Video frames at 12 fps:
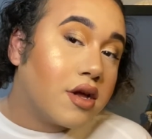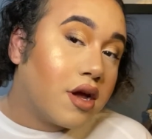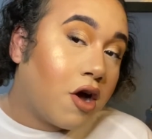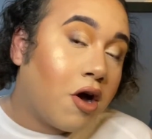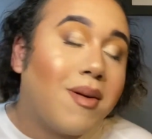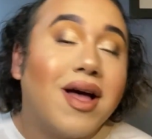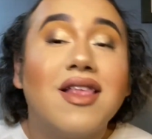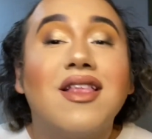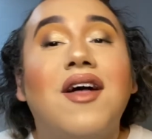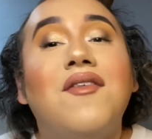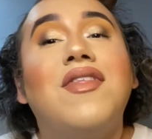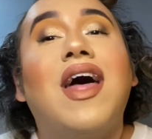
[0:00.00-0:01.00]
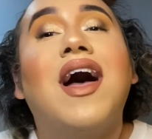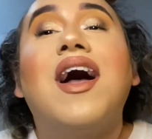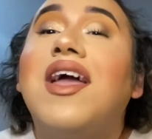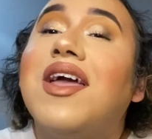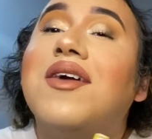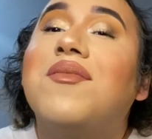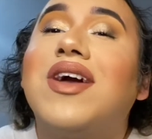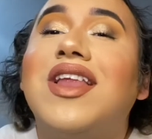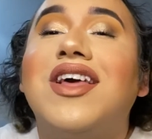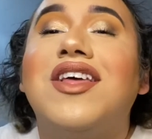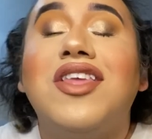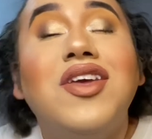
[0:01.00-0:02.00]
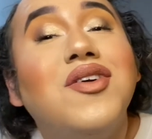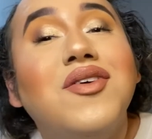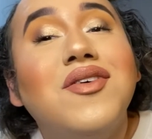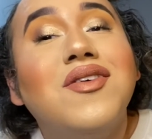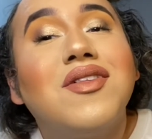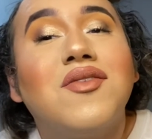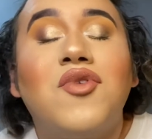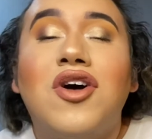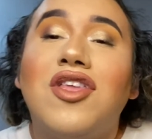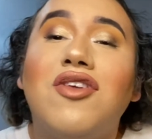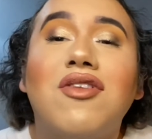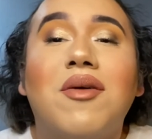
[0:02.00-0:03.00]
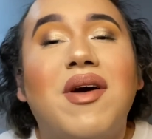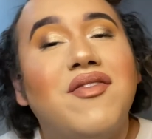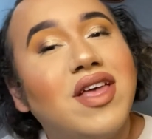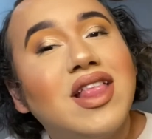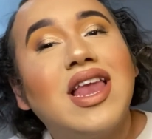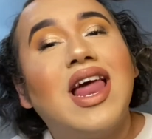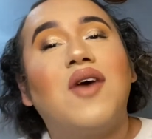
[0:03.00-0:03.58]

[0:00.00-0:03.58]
All my stuff that I am gonna use on my face today,